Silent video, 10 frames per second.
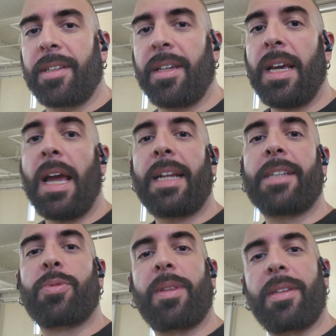And
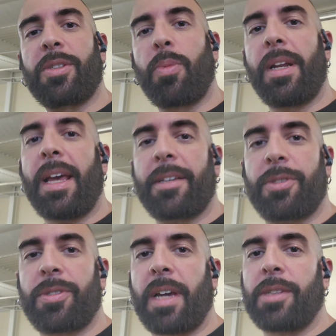that's what this one
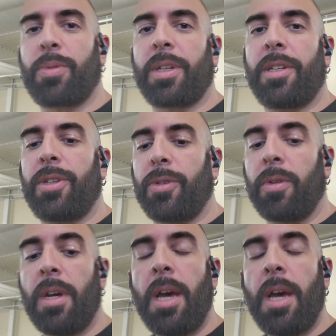exercise we're going to do.